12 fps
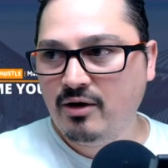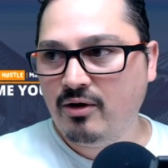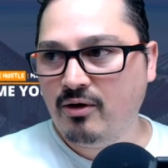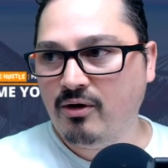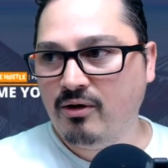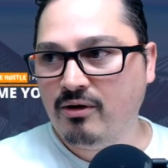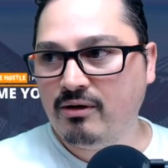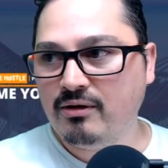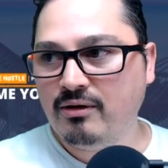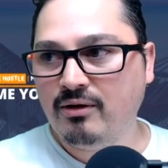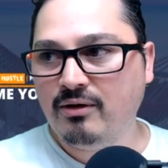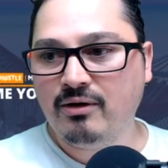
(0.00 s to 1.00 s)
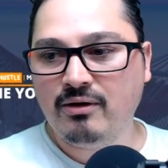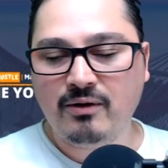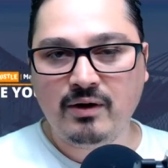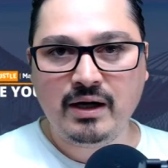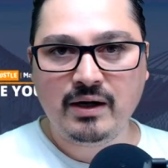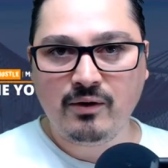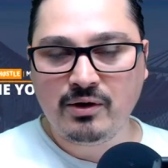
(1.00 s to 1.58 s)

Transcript: or or uh,